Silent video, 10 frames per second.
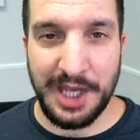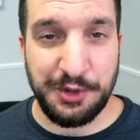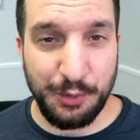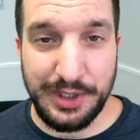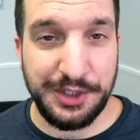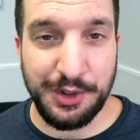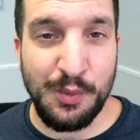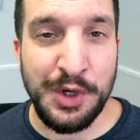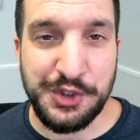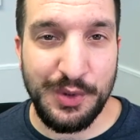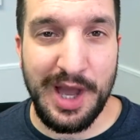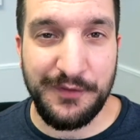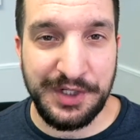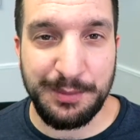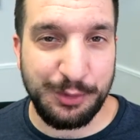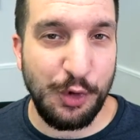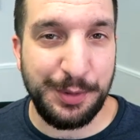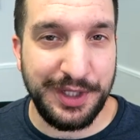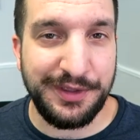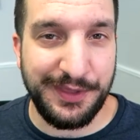And you really don't want to have
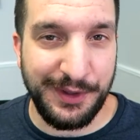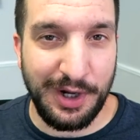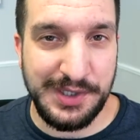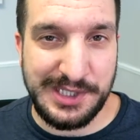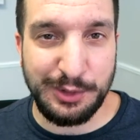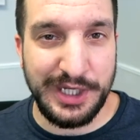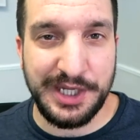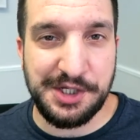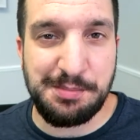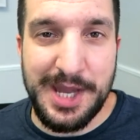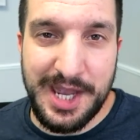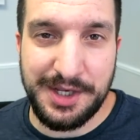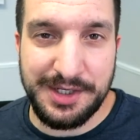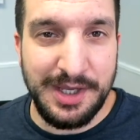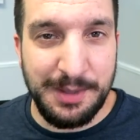inappropriate thoughts looking at a man